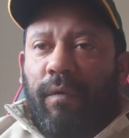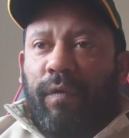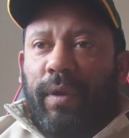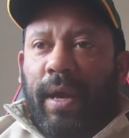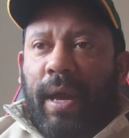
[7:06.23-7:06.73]

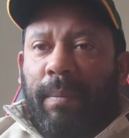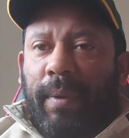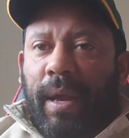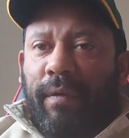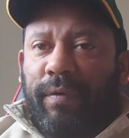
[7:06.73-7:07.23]
for the
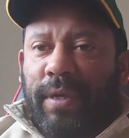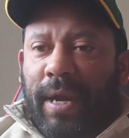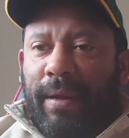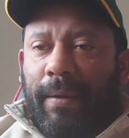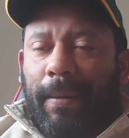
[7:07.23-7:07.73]
IBF
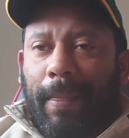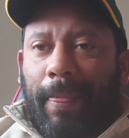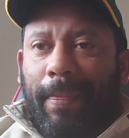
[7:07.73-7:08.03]
title?